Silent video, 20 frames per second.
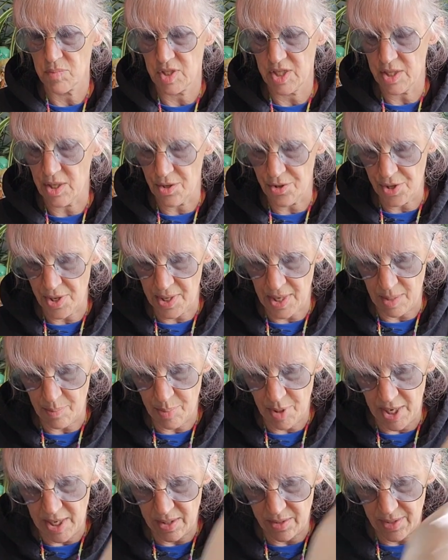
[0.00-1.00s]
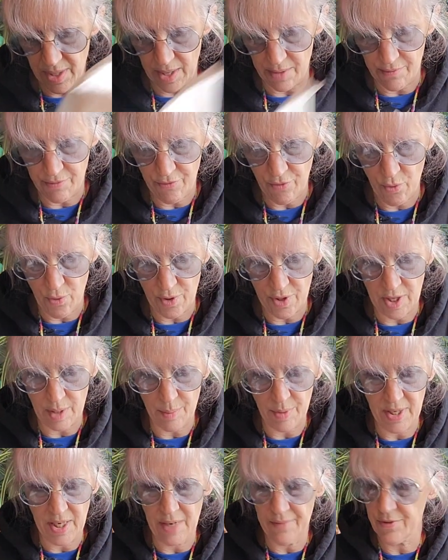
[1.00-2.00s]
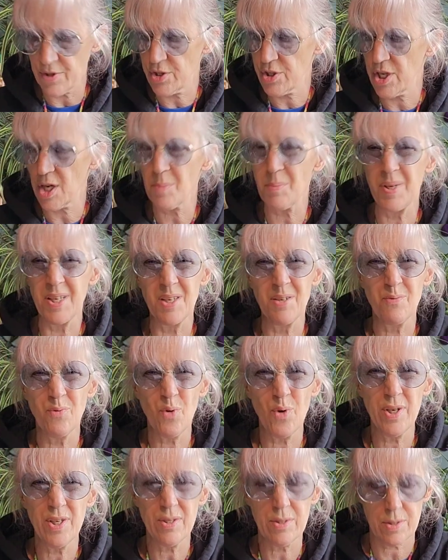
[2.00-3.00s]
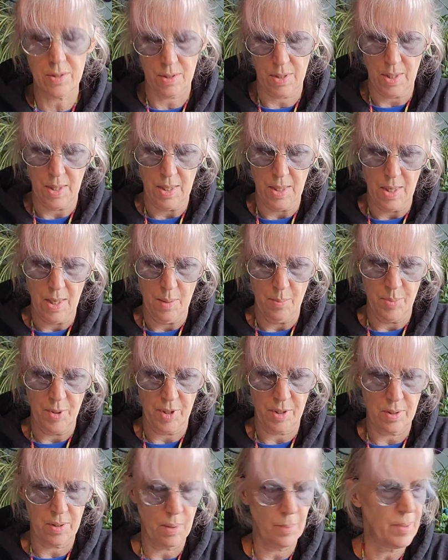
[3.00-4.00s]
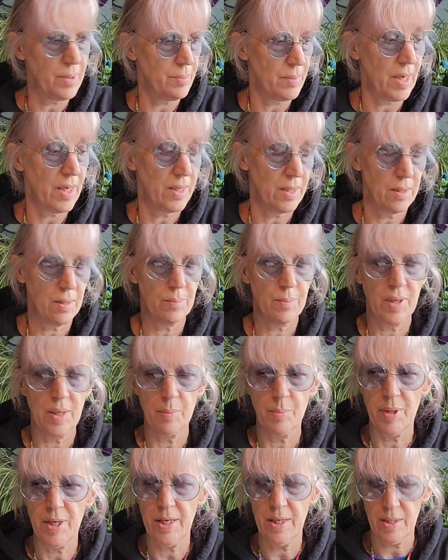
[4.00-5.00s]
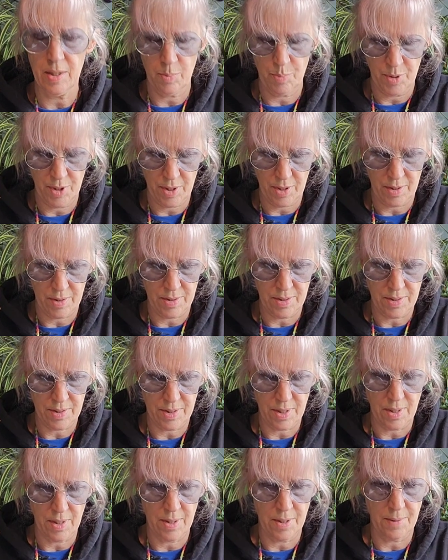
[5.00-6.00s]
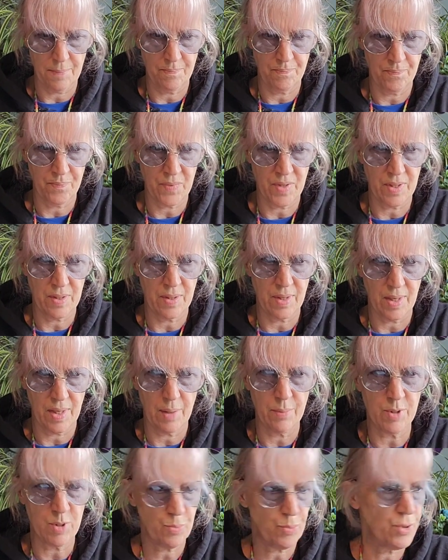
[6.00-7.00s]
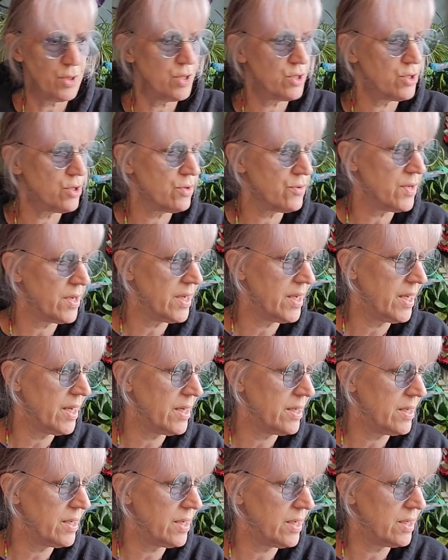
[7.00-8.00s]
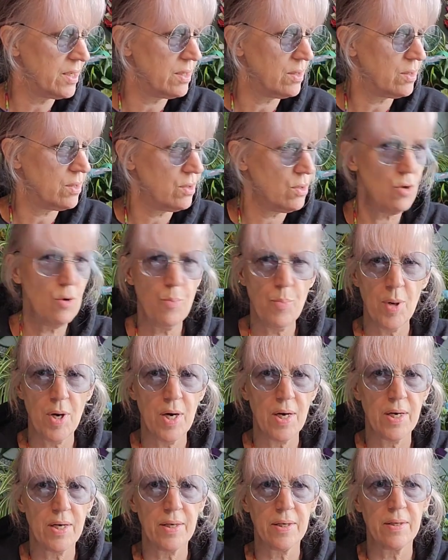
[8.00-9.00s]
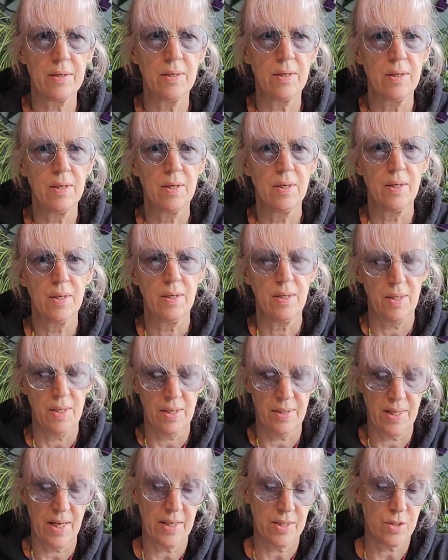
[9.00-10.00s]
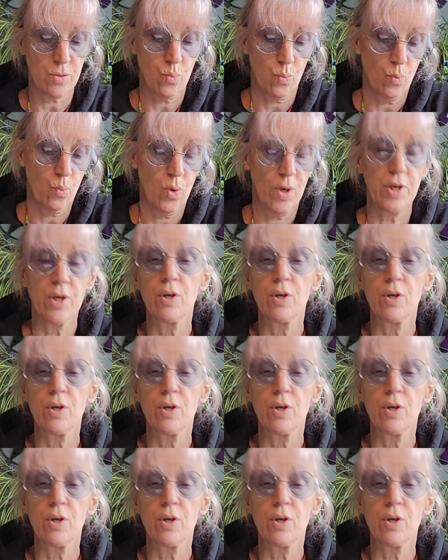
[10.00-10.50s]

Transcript: didn't think I paid that for it. I'm gonna have to check my invoice. My bank, because I was pretty sure that I had a coupon, and that's what